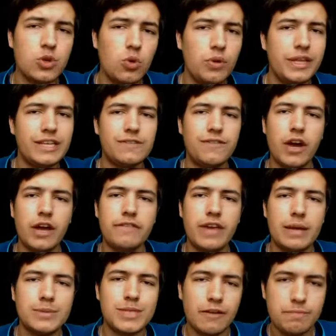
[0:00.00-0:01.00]
All these 5
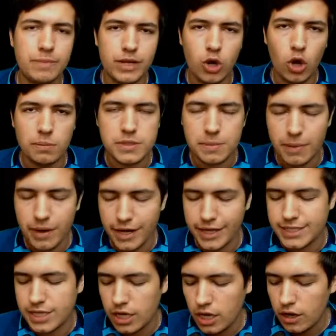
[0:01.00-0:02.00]
games have been
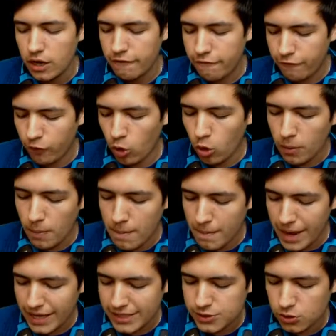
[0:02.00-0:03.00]
optimized for
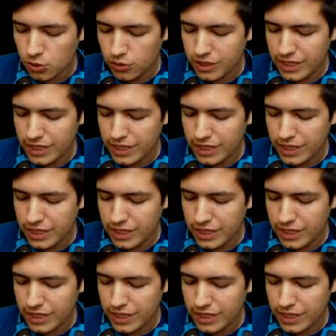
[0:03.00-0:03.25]
Metal.